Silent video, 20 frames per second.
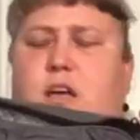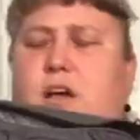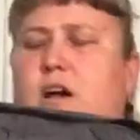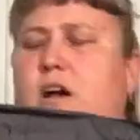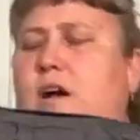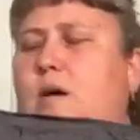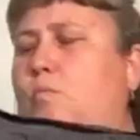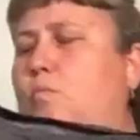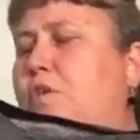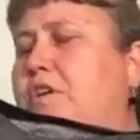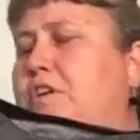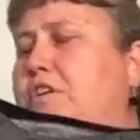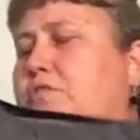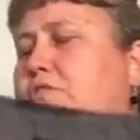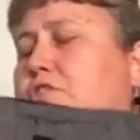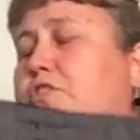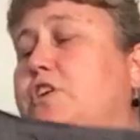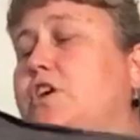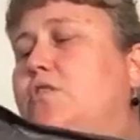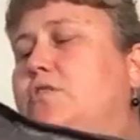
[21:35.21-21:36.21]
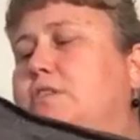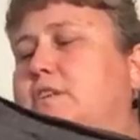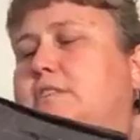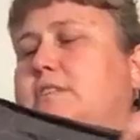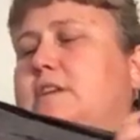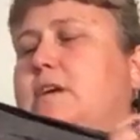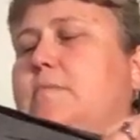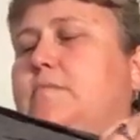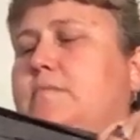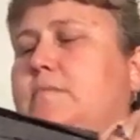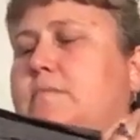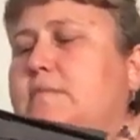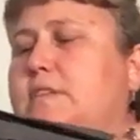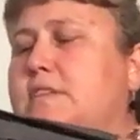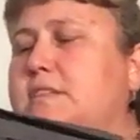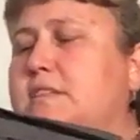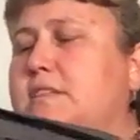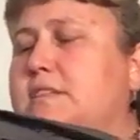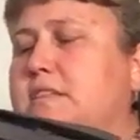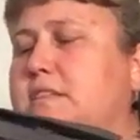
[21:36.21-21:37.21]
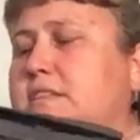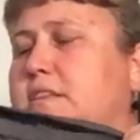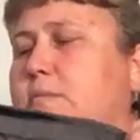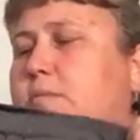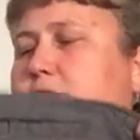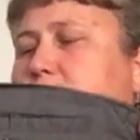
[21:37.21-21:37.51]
Um, one other note is I'm, this is a double